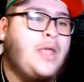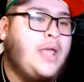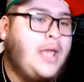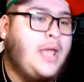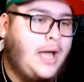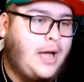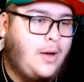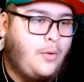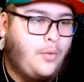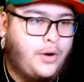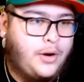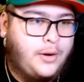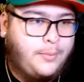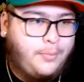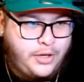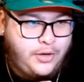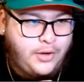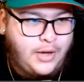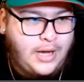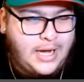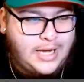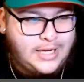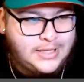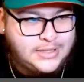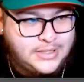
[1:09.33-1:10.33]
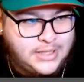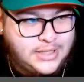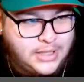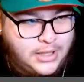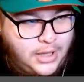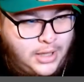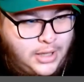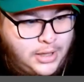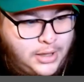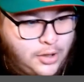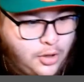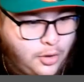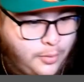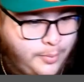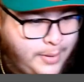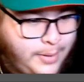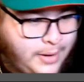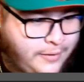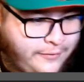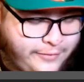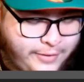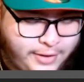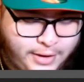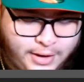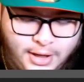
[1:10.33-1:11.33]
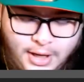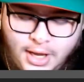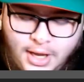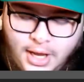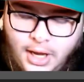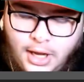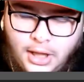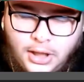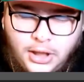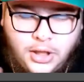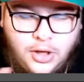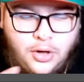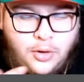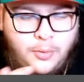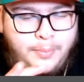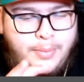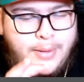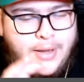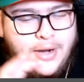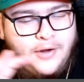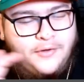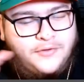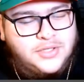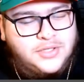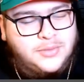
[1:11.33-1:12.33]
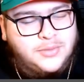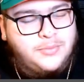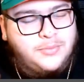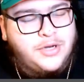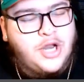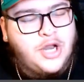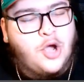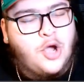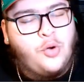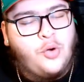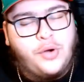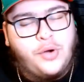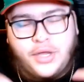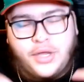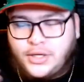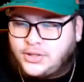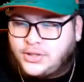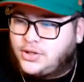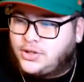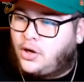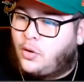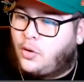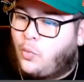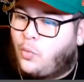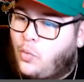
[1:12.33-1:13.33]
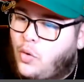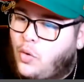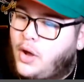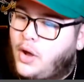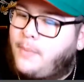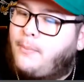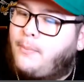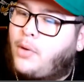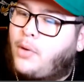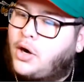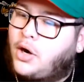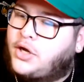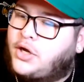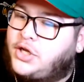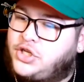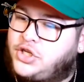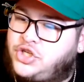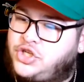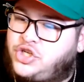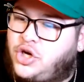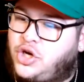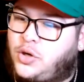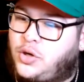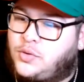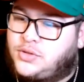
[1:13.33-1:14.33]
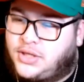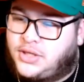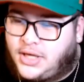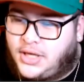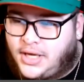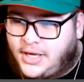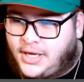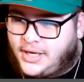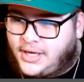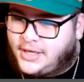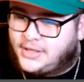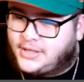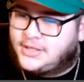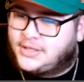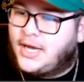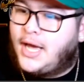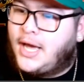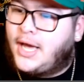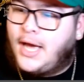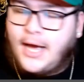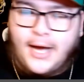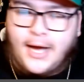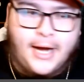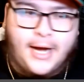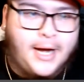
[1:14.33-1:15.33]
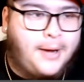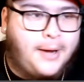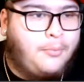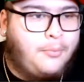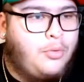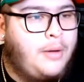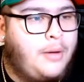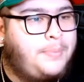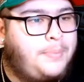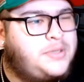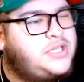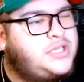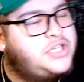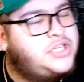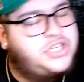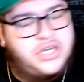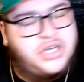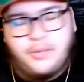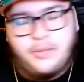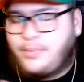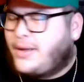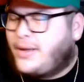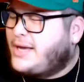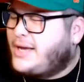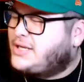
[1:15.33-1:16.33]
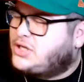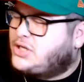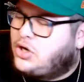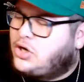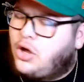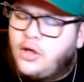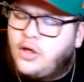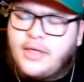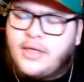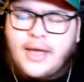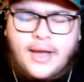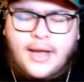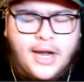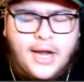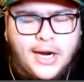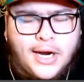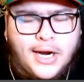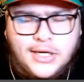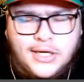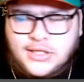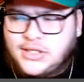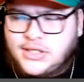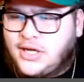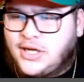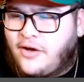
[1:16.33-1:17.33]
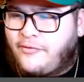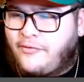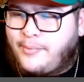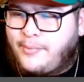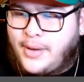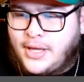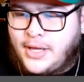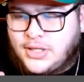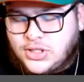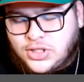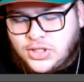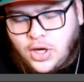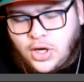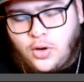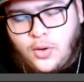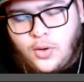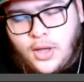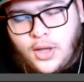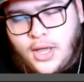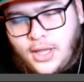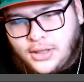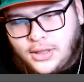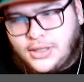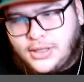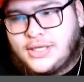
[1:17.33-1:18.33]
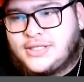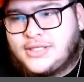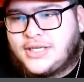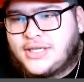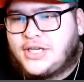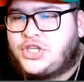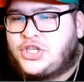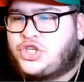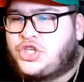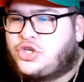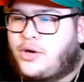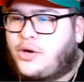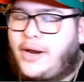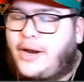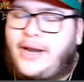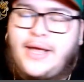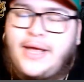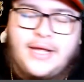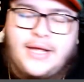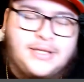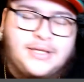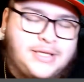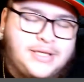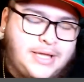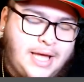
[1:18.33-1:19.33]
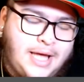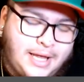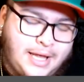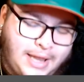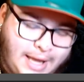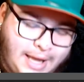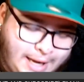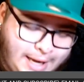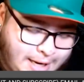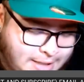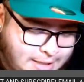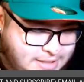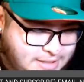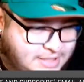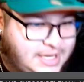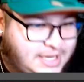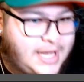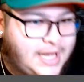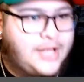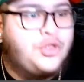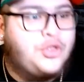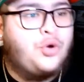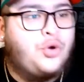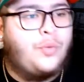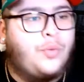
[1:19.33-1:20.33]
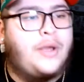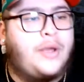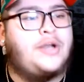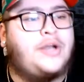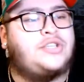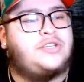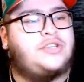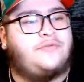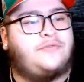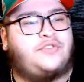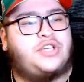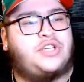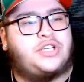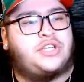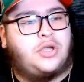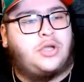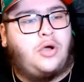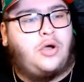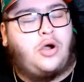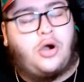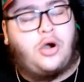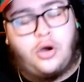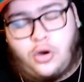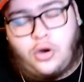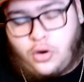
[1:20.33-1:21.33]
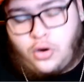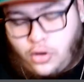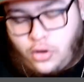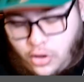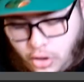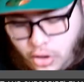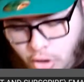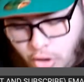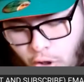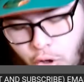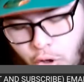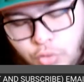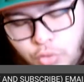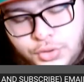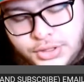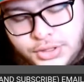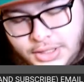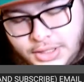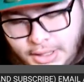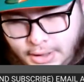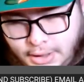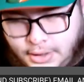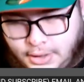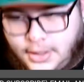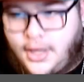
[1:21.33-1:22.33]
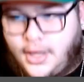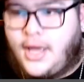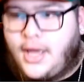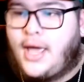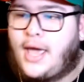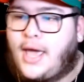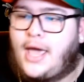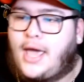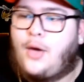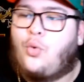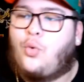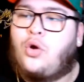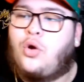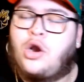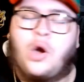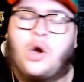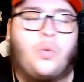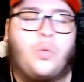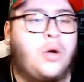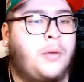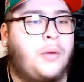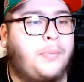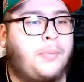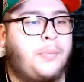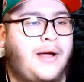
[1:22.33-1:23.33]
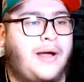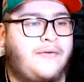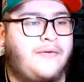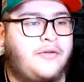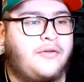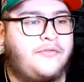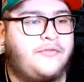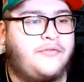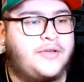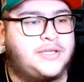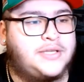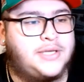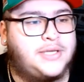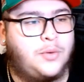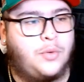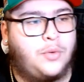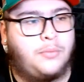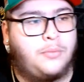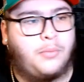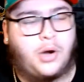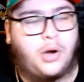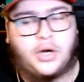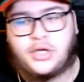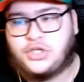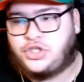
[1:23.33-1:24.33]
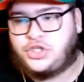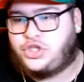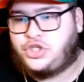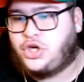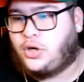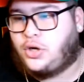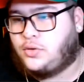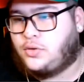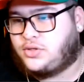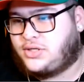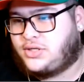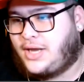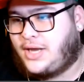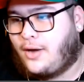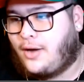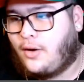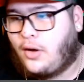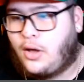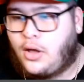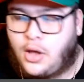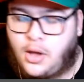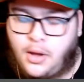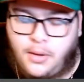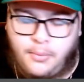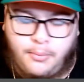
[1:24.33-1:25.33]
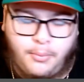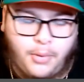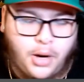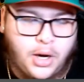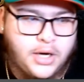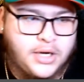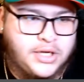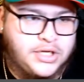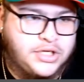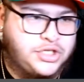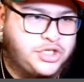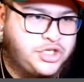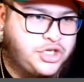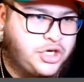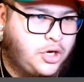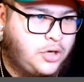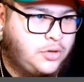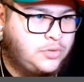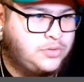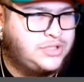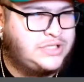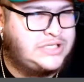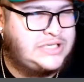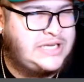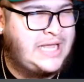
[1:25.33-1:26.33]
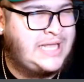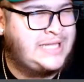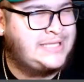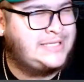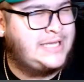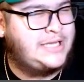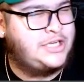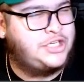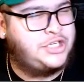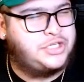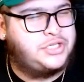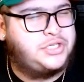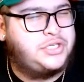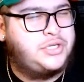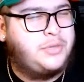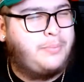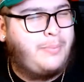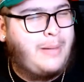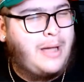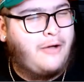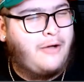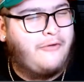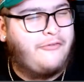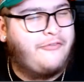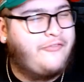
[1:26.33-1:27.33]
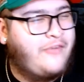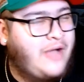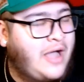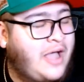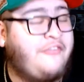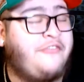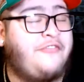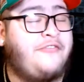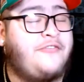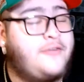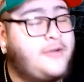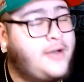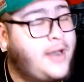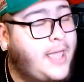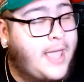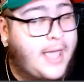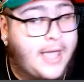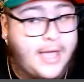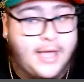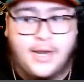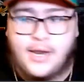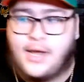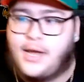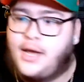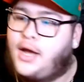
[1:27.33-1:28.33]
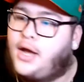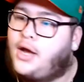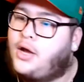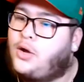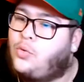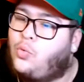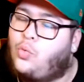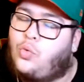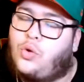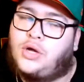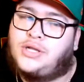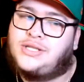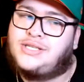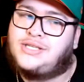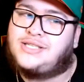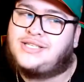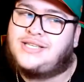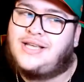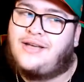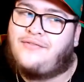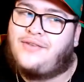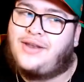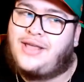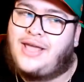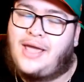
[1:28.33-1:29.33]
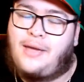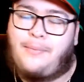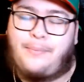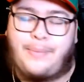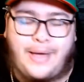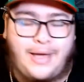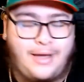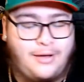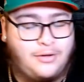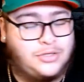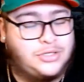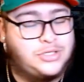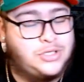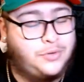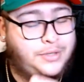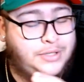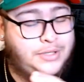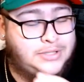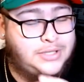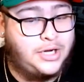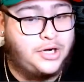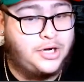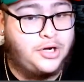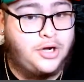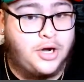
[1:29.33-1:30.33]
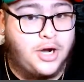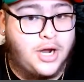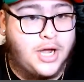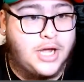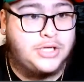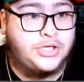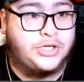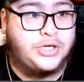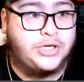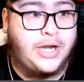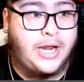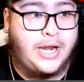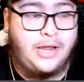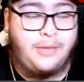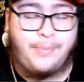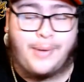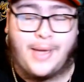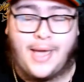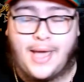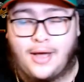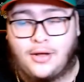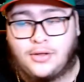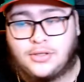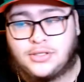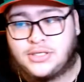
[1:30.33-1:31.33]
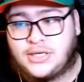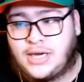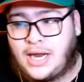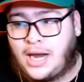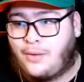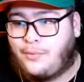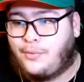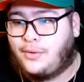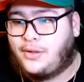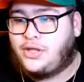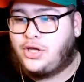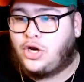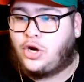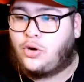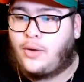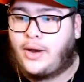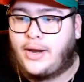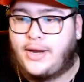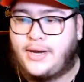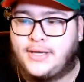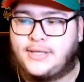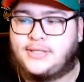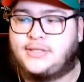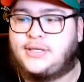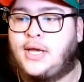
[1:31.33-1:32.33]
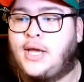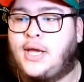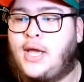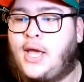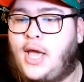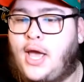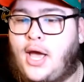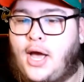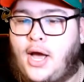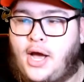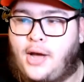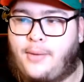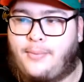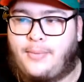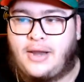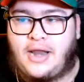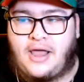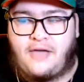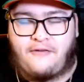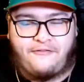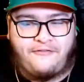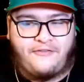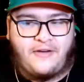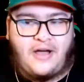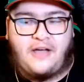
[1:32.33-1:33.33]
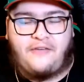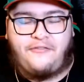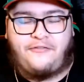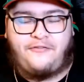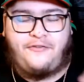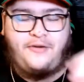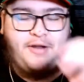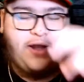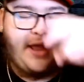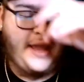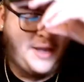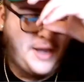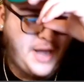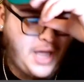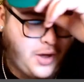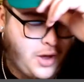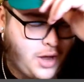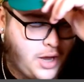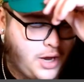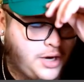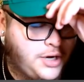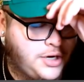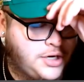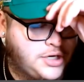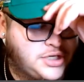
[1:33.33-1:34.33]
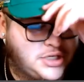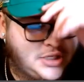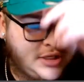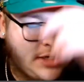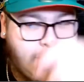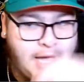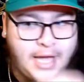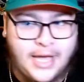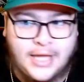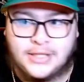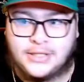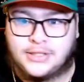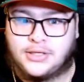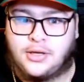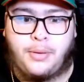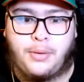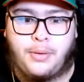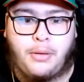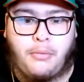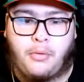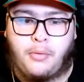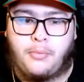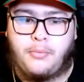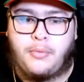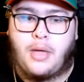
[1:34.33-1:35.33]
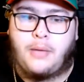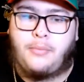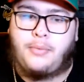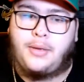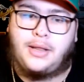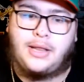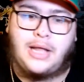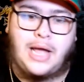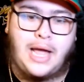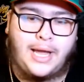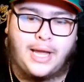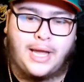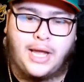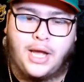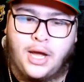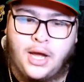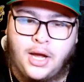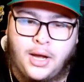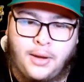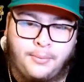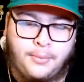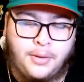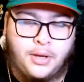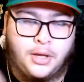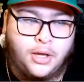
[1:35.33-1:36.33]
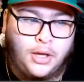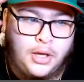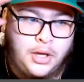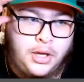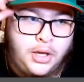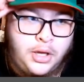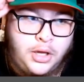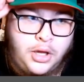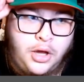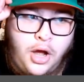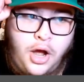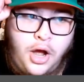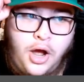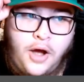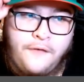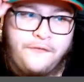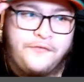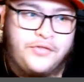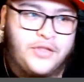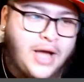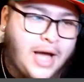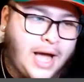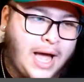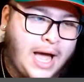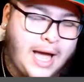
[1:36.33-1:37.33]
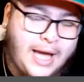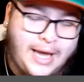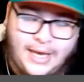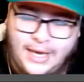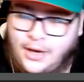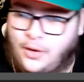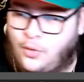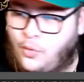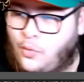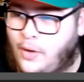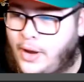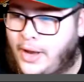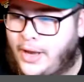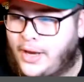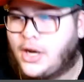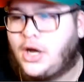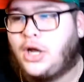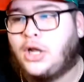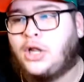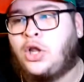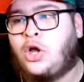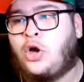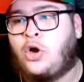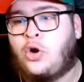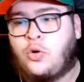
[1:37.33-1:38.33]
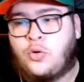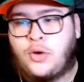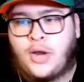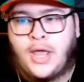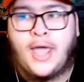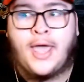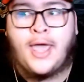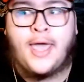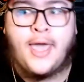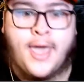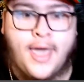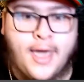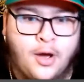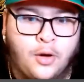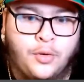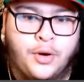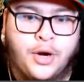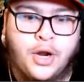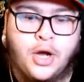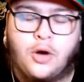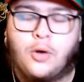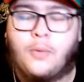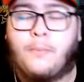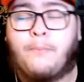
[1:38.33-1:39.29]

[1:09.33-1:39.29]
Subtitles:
I want to bring you guys a little bit of some notice on what Marcus Jones is, what position he plays, and all that kind of stuff, man. So let's get straight into that. Like I said, the Raiders have just are hosting a one-on-one private visit with Marcus Jones. Now, Marcus Jones stands at just about 5'8", 178 pounds, so he's under 180 pounds, not really the greatest, and at 5'8". Now, I understand some people may be like, off the height and weight alone, hell no.